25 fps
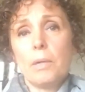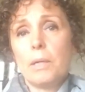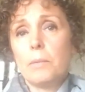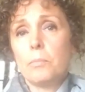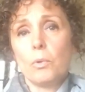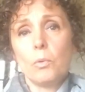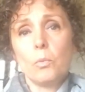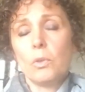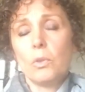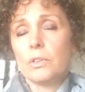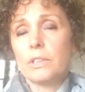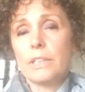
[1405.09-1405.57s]

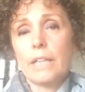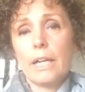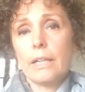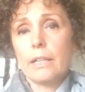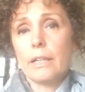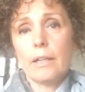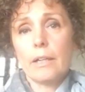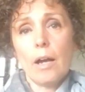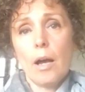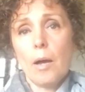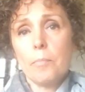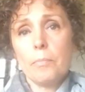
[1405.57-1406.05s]
people will take
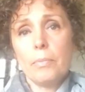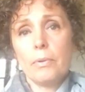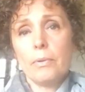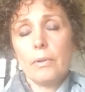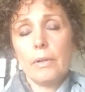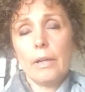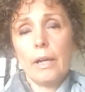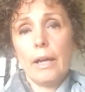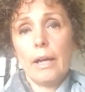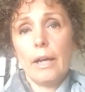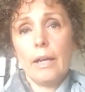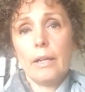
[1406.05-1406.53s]
it up
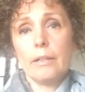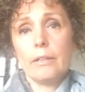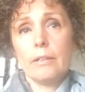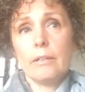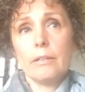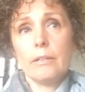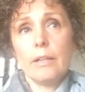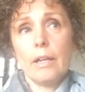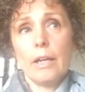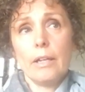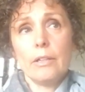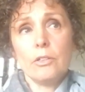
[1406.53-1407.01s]

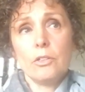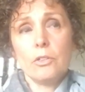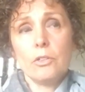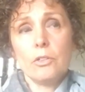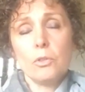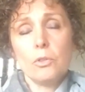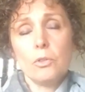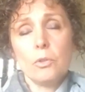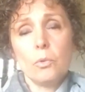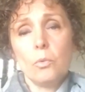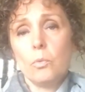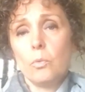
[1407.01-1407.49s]
and
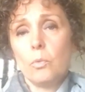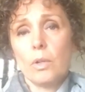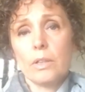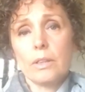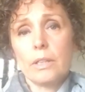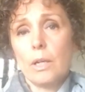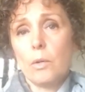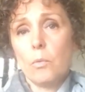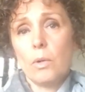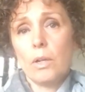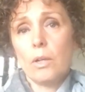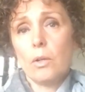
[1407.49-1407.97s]
do what
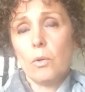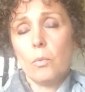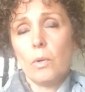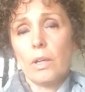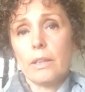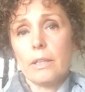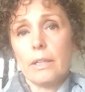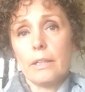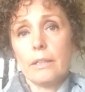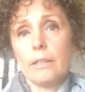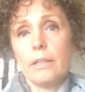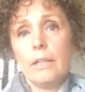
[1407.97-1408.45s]
they will with
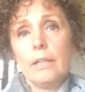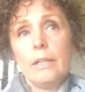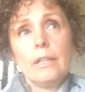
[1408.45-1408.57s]
it.